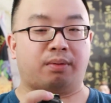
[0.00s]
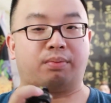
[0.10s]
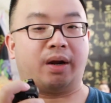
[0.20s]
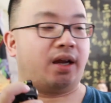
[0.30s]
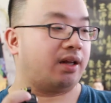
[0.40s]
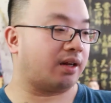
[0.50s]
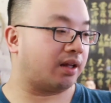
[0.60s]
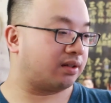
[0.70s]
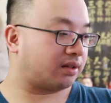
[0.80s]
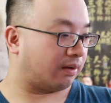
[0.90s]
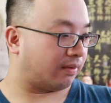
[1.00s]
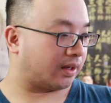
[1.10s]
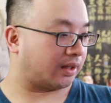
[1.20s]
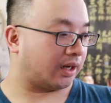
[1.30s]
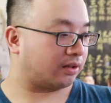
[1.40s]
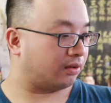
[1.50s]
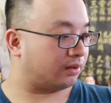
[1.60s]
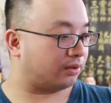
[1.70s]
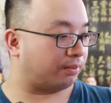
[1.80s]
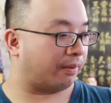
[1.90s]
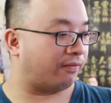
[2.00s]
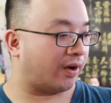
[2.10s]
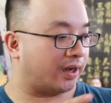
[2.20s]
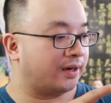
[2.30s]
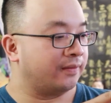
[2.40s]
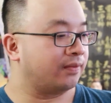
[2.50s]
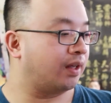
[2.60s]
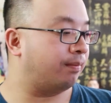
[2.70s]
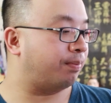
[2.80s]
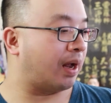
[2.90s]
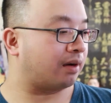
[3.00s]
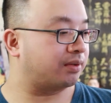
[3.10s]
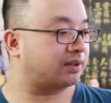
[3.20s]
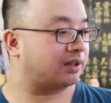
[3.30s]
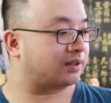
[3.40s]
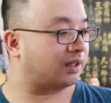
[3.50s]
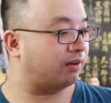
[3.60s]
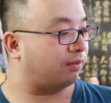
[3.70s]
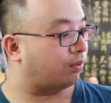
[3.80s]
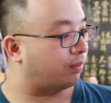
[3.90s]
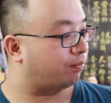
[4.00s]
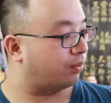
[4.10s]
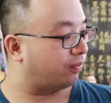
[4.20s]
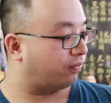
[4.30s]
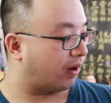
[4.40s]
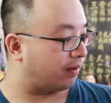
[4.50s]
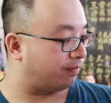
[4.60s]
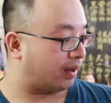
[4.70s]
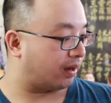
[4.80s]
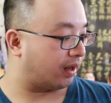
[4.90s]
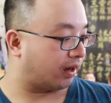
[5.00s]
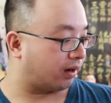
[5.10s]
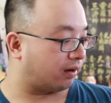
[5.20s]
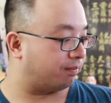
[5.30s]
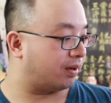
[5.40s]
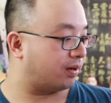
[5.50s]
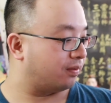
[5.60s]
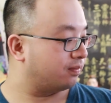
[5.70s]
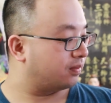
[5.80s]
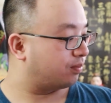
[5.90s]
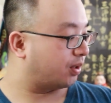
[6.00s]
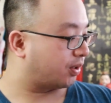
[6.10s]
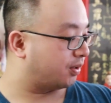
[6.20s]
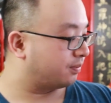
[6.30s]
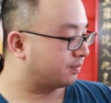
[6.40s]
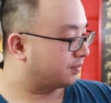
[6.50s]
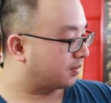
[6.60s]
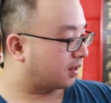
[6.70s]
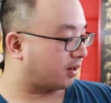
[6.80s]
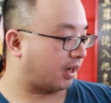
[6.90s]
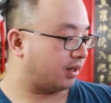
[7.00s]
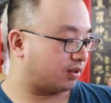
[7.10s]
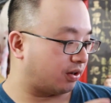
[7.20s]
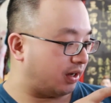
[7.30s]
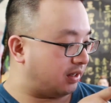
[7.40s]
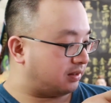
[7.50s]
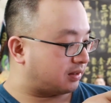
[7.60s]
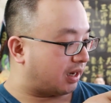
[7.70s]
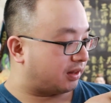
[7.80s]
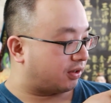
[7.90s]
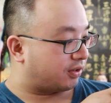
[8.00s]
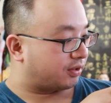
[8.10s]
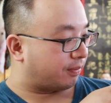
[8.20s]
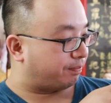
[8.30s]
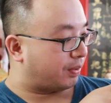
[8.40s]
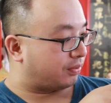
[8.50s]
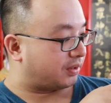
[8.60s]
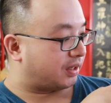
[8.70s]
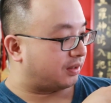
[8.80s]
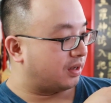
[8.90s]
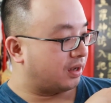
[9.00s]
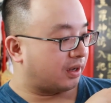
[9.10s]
rain and stuff like that. So it should be fine. Impact resistant 1.5 meter. Pretty good. Okay, so inside there's a built-in